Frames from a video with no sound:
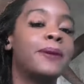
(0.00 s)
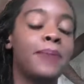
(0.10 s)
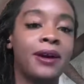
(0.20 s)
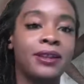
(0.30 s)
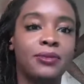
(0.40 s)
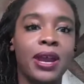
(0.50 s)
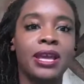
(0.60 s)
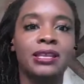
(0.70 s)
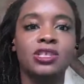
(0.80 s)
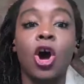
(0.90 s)
about it.
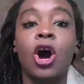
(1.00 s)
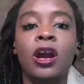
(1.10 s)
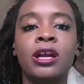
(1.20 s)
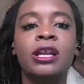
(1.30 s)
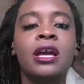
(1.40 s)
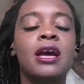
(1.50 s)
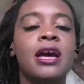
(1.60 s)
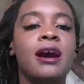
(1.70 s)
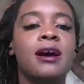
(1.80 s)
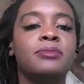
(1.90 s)
Right? It's hard.
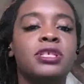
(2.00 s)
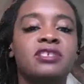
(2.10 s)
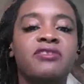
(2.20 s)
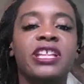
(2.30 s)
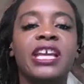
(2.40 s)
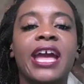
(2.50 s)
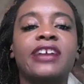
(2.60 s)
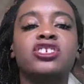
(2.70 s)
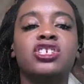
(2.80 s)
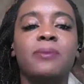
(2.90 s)
She's feeling
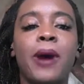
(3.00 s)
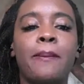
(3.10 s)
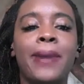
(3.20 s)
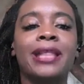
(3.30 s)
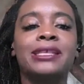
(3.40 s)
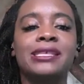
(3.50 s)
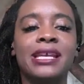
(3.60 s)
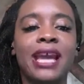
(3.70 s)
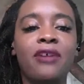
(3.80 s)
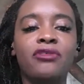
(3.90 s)
anxious about
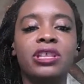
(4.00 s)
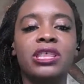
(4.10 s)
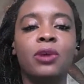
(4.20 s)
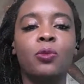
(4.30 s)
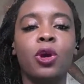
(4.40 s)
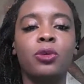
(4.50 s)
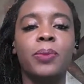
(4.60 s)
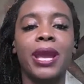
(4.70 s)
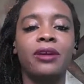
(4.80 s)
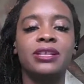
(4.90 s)
balancing everything:
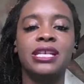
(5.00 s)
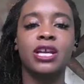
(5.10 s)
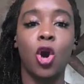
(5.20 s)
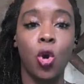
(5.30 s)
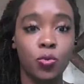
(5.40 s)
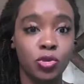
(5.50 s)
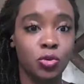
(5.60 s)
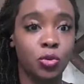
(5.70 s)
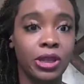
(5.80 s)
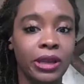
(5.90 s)
work, parenting,
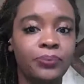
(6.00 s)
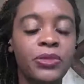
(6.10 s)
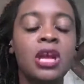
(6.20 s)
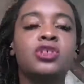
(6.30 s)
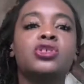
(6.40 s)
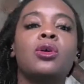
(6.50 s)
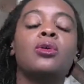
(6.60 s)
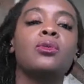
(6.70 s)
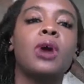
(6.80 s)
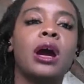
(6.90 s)
homeschooling.
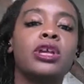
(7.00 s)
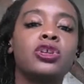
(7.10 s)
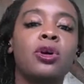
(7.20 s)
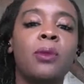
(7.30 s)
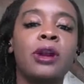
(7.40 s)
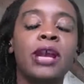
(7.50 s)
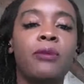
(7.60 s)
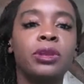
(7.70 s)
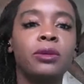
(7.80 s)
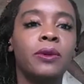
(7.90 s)
So, Marty, I
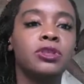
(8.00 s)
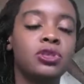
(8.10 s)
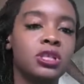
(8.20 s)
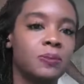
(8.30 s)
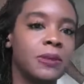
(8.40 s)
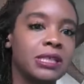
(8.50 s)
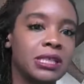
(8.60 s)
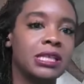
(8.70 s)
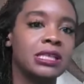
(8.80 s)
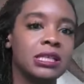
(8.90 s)
really want you to speak
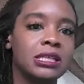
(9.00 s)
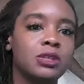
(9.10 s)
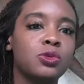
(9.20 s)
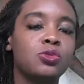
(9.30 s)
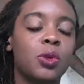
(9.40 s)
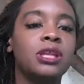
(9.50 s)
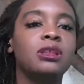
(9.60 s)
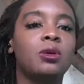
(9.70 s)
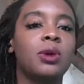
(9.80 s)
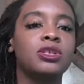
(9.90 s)
to this because this was one of
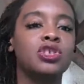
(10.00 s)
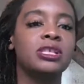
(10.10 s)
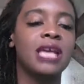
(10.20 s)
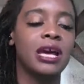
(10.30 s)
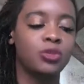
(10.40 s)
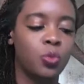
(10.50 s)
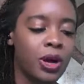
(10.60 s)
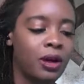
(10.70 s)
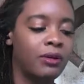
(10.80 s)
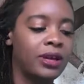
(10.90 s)
the questions as
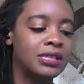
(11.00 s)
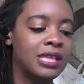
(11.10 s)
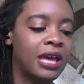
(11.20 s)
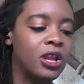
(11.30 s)
well, is that